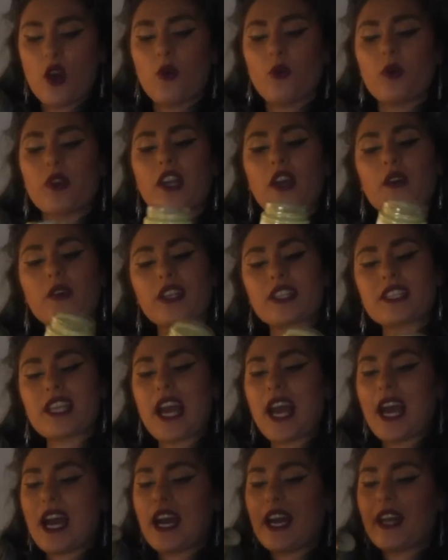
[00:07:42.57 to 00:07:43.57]
We're going
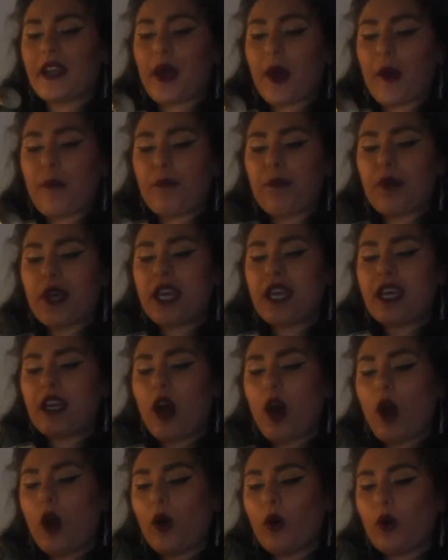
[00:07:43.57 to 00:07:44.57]
to add a big
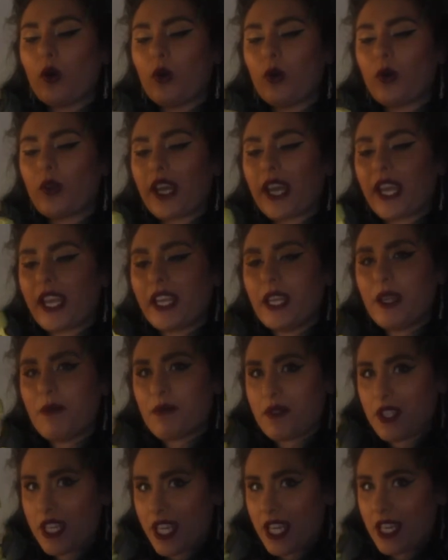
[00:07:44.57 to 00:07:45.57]
old
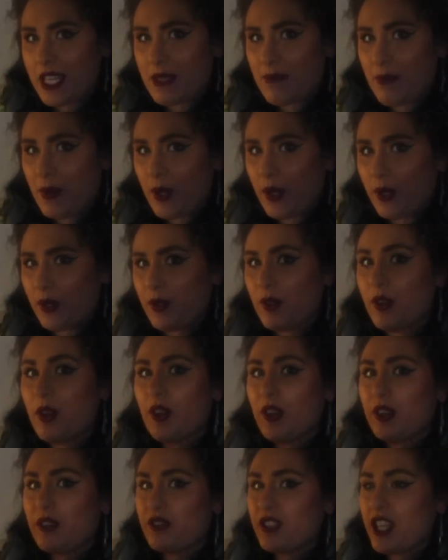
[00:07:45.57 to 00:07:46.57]
heaped teaspoon
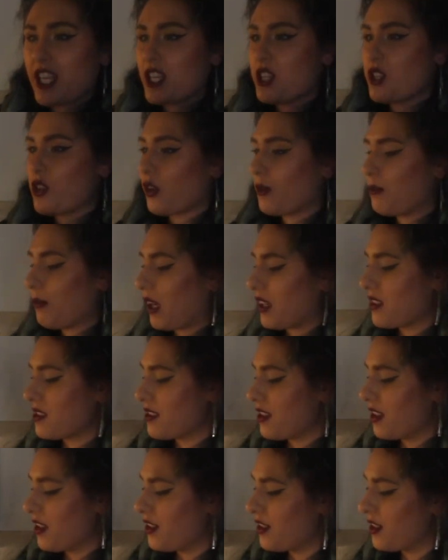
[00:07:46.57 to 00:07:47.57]
of Dijon
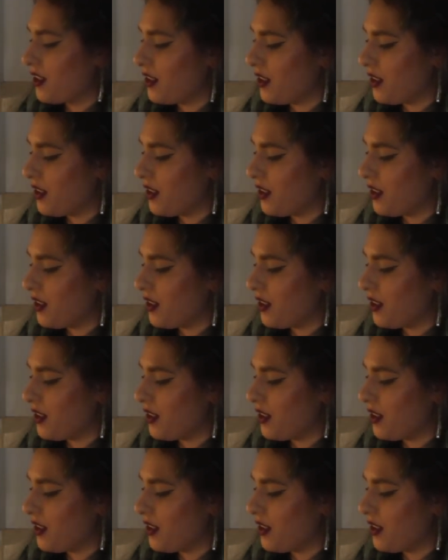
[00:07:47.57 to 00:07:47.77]
mustard.